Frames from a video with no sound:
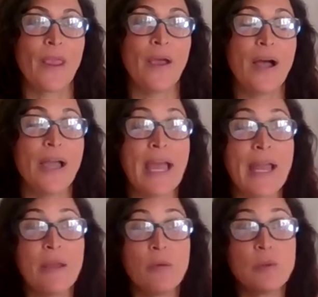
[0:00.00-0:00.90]
And
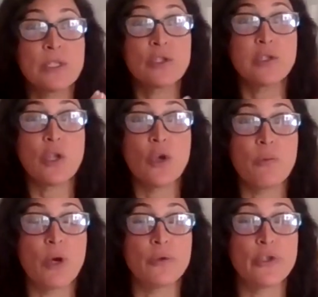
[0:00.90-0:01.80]
it's slow
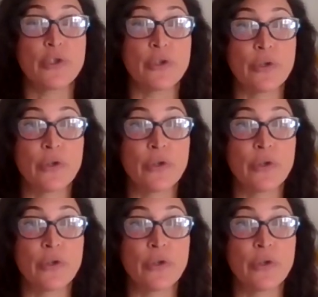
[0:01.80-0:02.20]
motion.